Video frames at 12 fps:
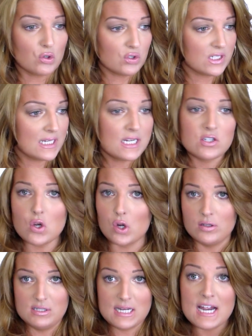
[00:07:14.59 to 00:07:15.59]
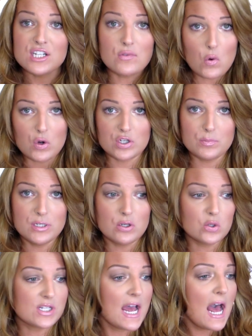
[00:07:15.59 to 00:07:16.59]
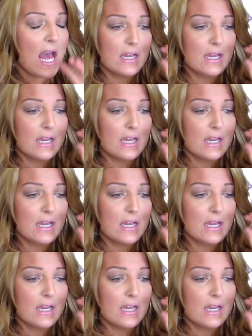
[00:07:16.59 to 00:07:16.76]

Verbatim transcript: Those things are the size of horse pills.